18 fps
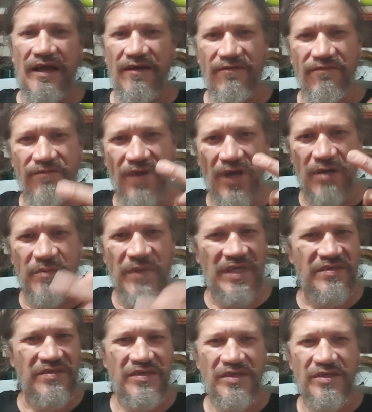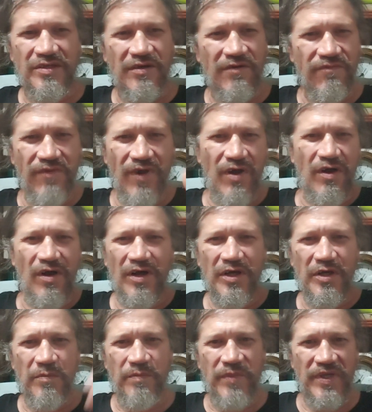Fuck my sister, fuck all
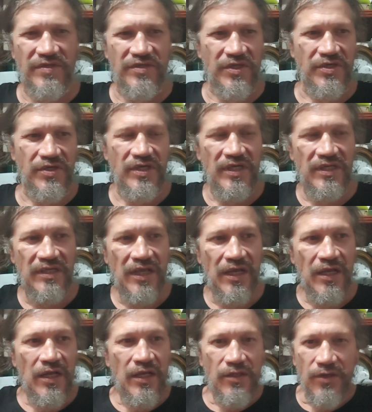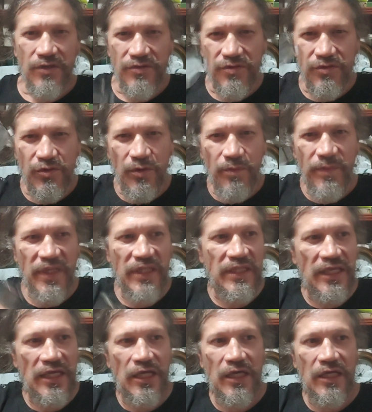you piece of shit. They're stupid,
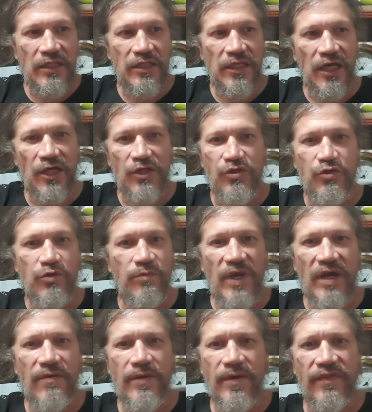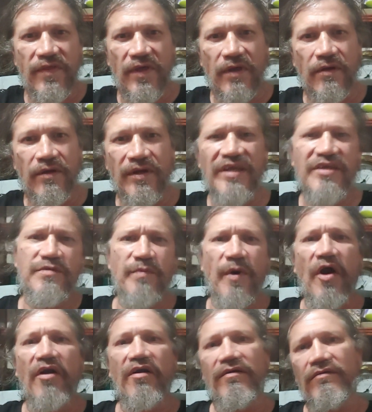they assume everything. He's
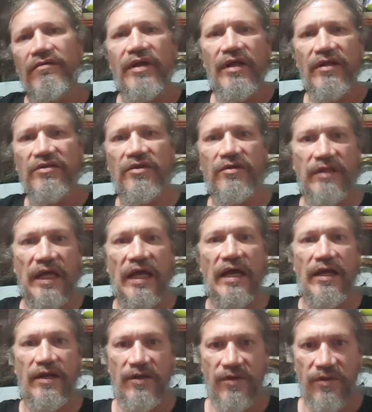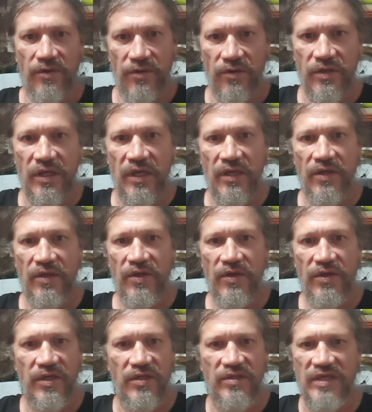smart, he'll do that. Okay,
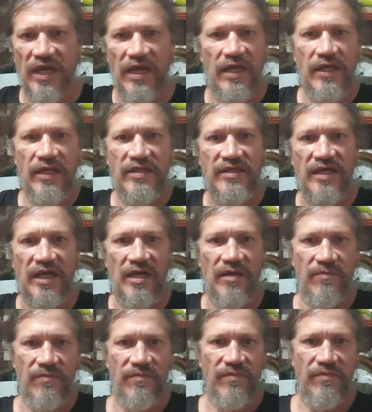you die anytime.